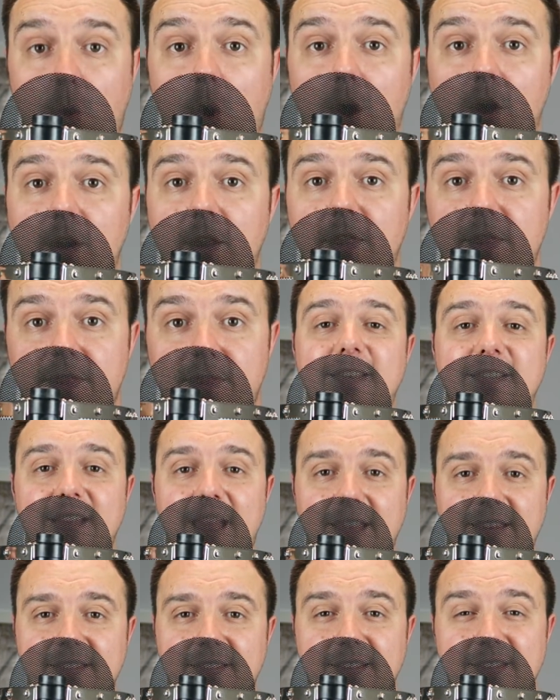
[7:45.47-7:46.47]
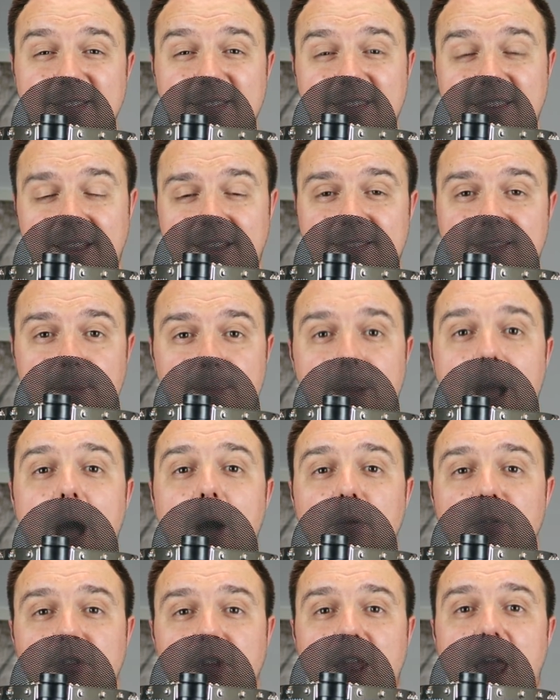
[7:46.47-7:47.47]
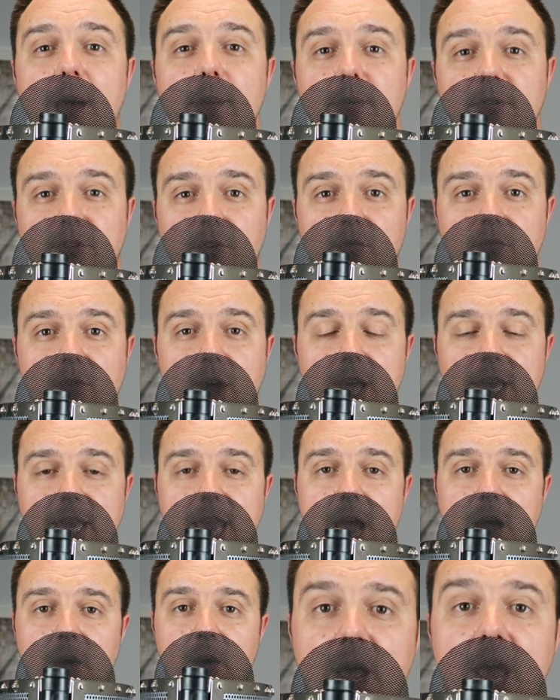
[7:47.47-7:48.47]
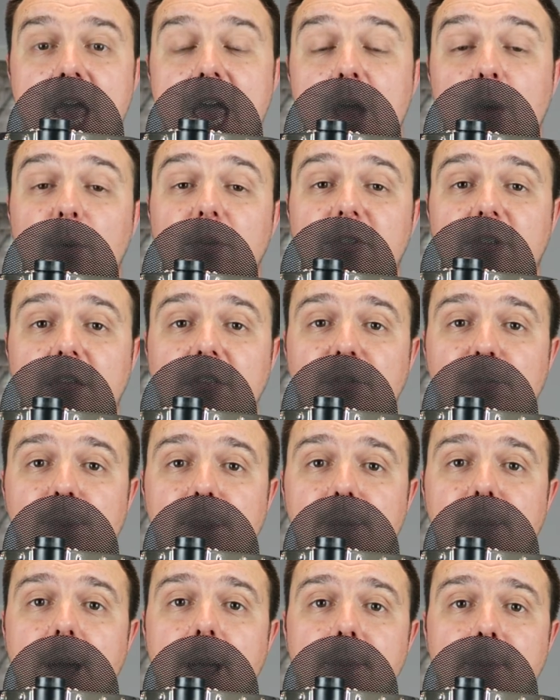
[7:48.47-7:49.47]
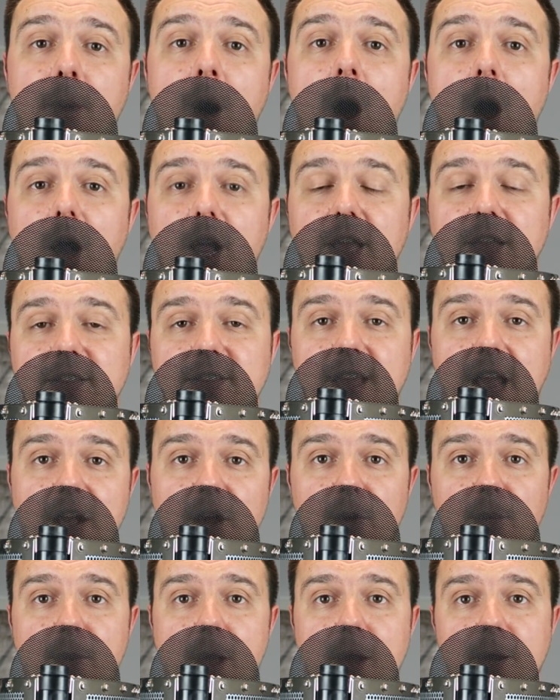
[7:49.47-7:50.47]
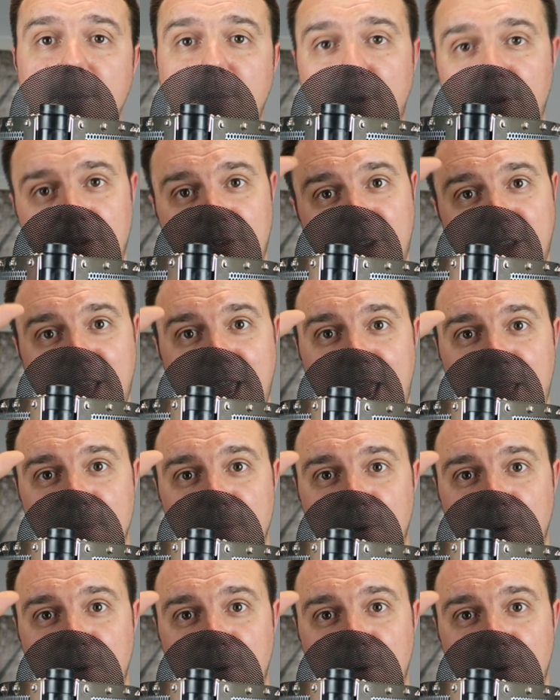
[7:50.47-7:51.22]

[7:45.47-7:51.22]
one is less than £60 on Amazon right now. It was sent to me by Mark at Dangleberry Music. Hey